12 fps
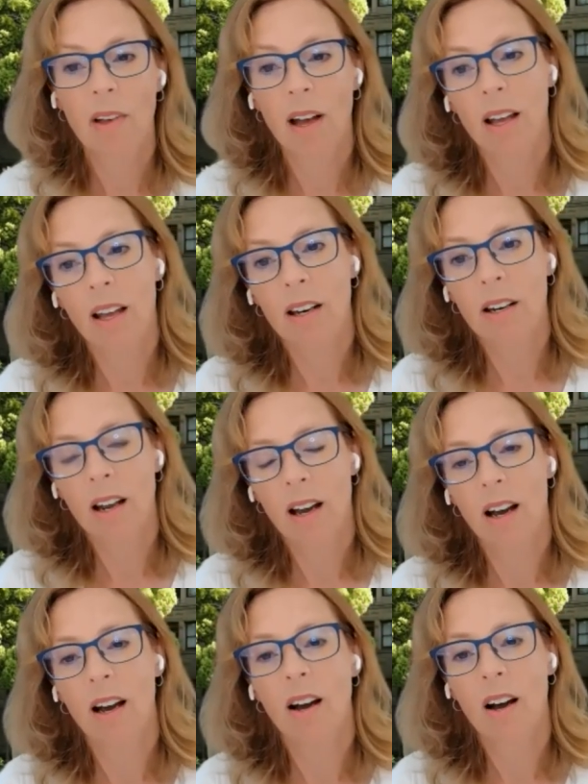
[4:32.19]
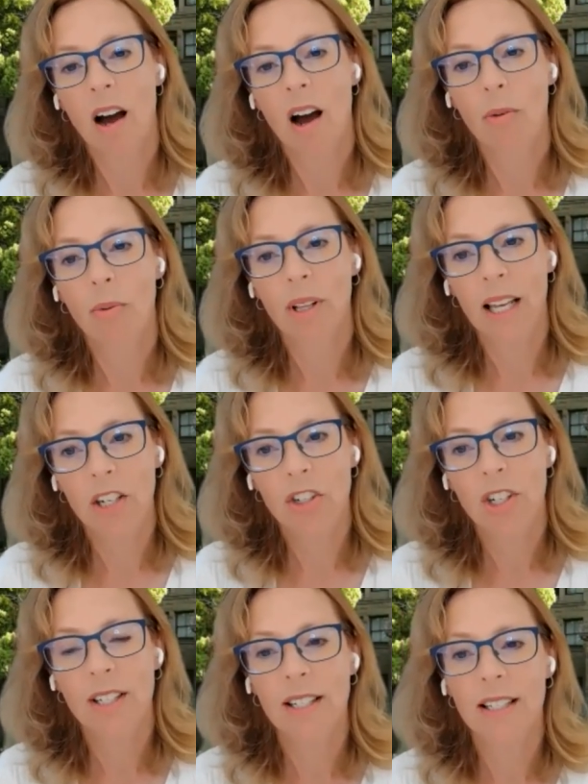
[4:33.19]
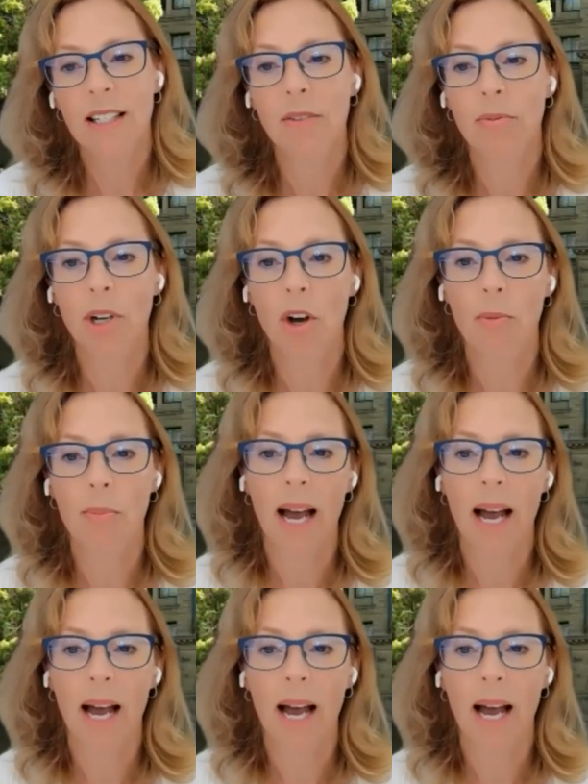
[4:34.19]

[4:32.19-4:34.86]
in uh, our relations if we go